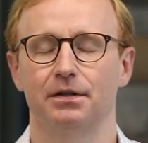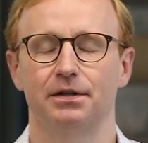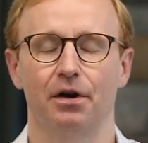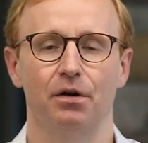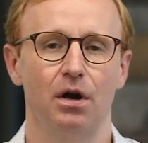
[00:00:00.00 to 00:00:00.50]
And
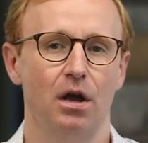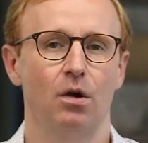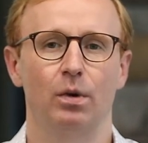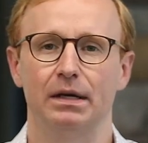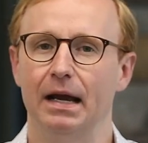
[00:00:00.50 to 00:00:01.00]
so
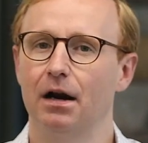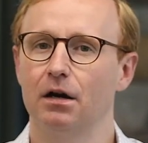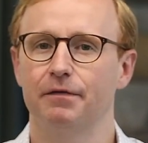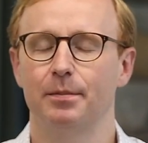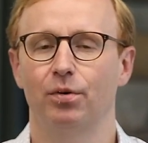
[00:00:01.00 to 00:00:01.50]
when
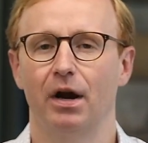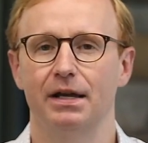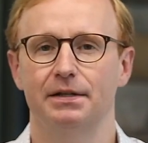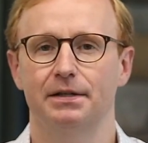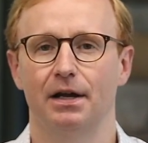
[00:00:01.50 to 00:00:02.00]
narrative and
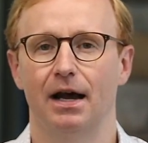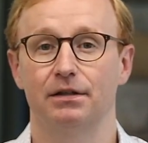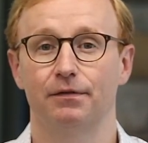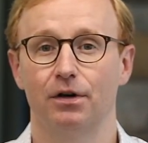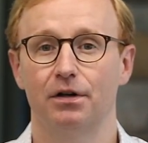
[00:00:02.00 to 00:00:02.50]
price
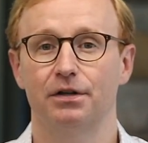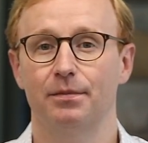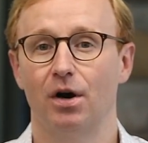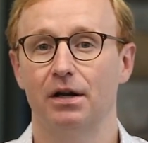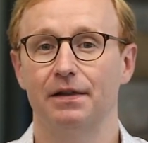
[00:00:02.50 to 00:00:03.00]
diverge in
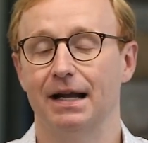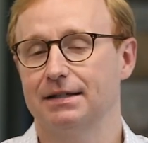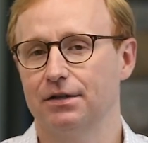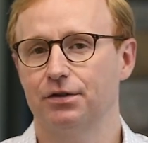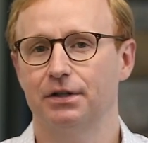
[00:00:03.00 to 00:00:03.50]
the market,
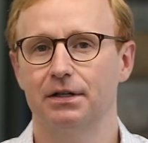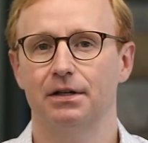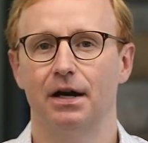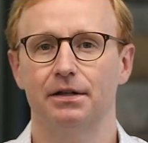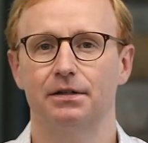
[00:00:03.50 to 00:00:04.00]
that's interesting
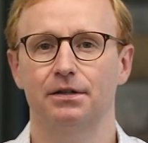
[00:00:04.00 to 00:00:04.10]
to us.